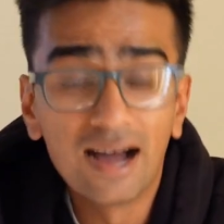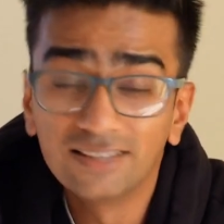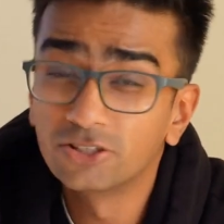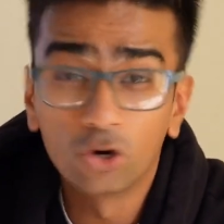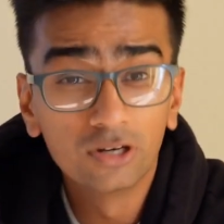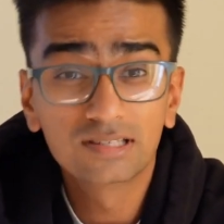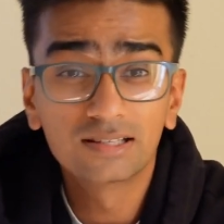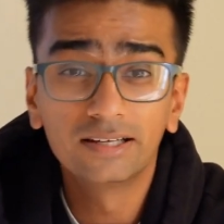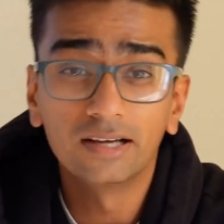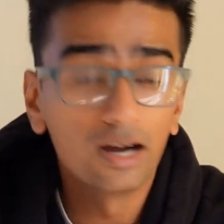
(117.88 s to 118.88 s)
And
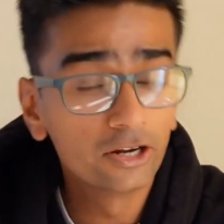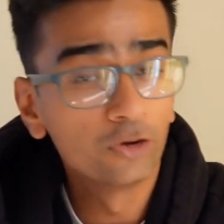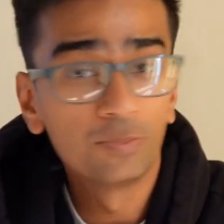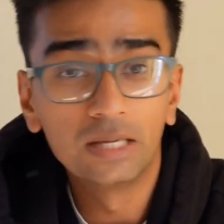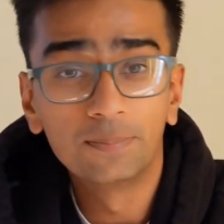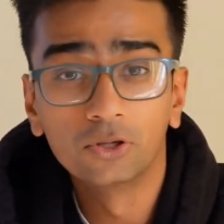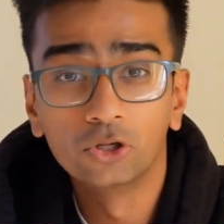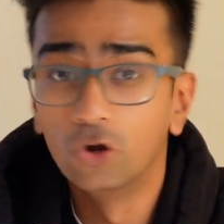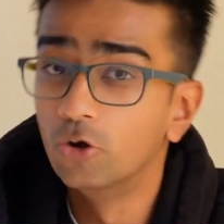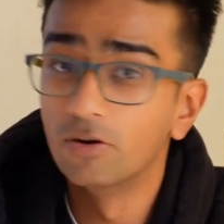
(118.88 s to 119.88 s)
honestly, I know
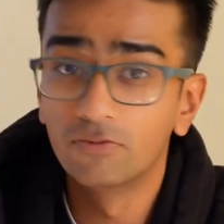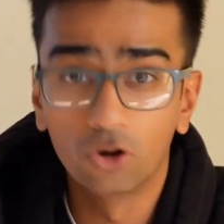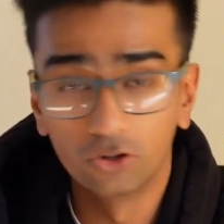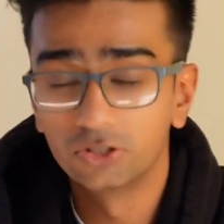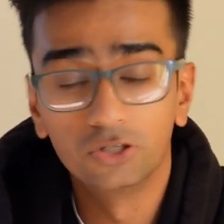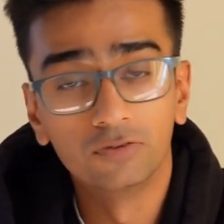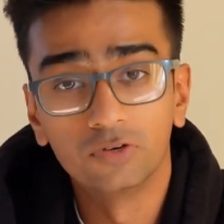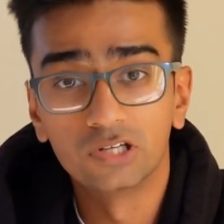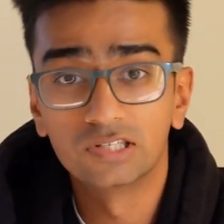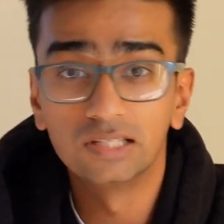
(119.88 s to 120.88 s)
people who have gone to
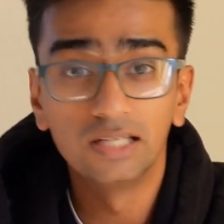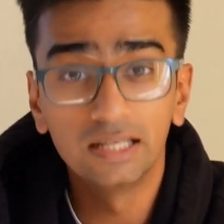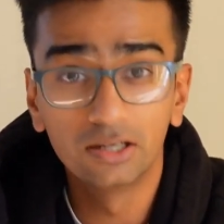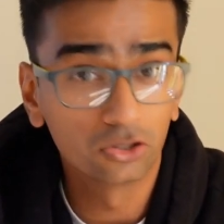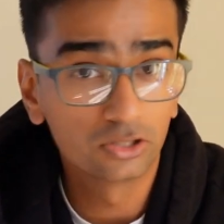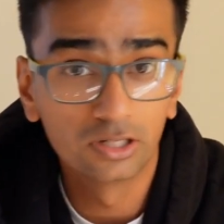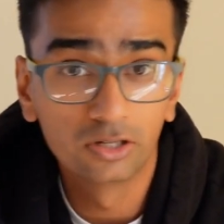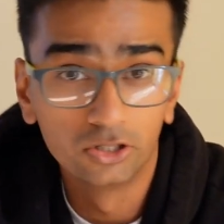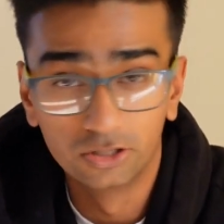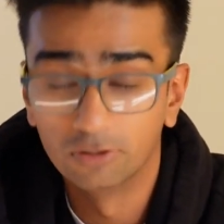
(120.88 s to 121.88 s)
university, gotten a
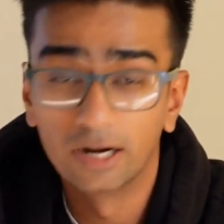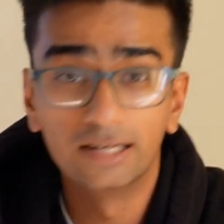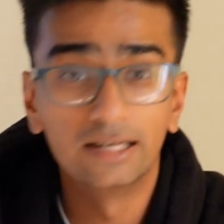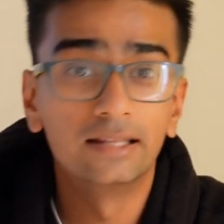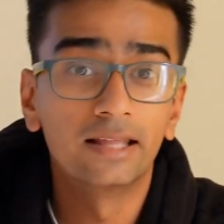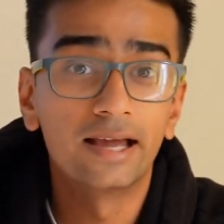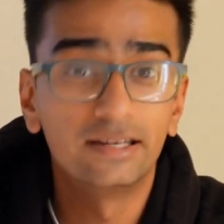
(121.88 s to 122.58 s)
good grade in their